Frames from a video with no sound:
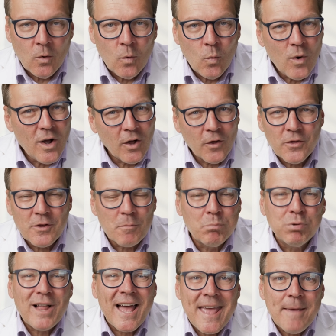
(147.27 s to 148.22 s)
Well, the
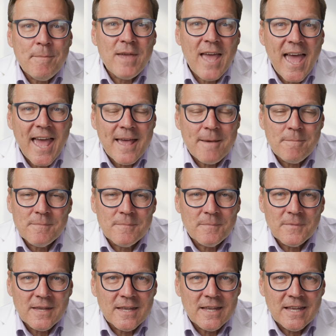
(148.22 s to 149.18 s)
blame game
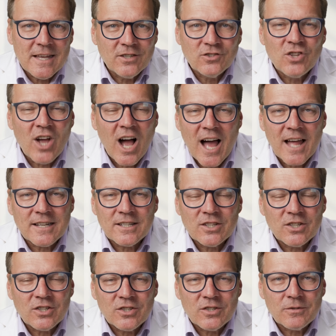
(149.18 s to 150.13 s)
is not
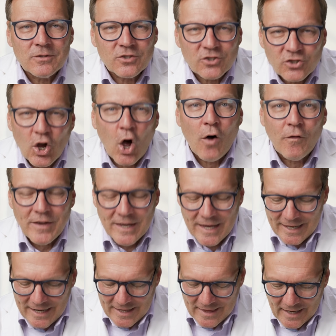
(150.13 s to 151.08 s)
solving
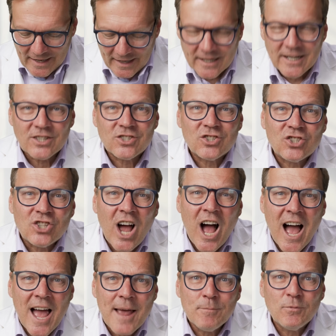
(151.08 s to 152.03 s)
anything, and it's
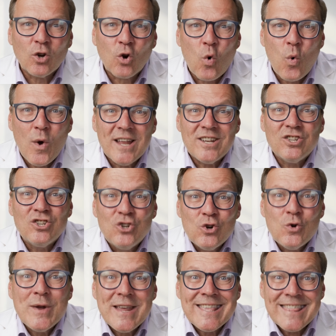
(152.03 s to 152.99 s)
time to quit
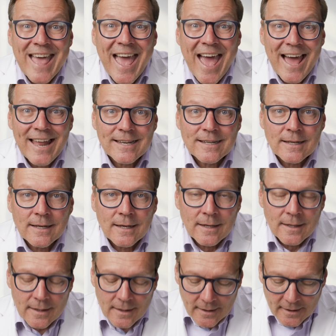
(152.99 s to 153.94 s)
doing that.
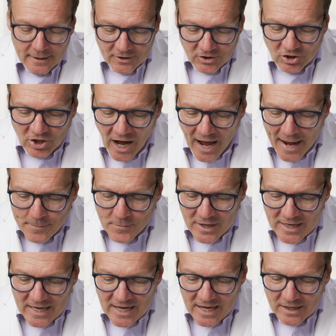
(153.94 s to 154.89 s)
It's time to
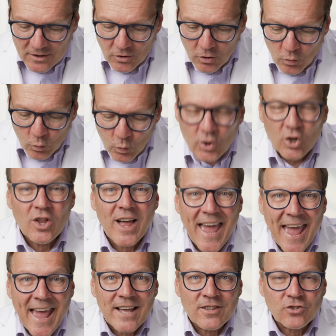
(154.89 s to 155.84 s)
get real
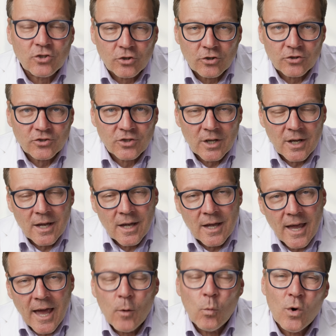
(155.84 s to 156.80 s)
answers.
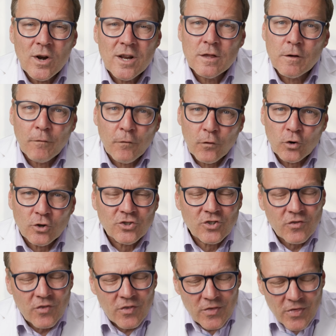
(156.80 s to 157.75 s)
And one of the
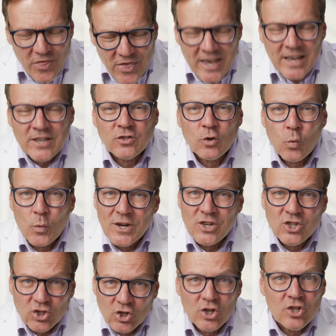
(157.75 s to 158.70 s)
first things that we
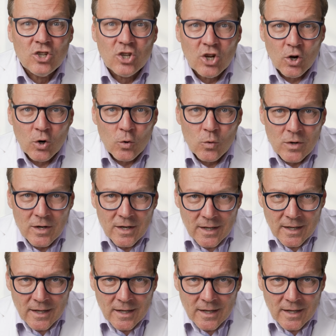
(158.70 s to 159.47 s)
should do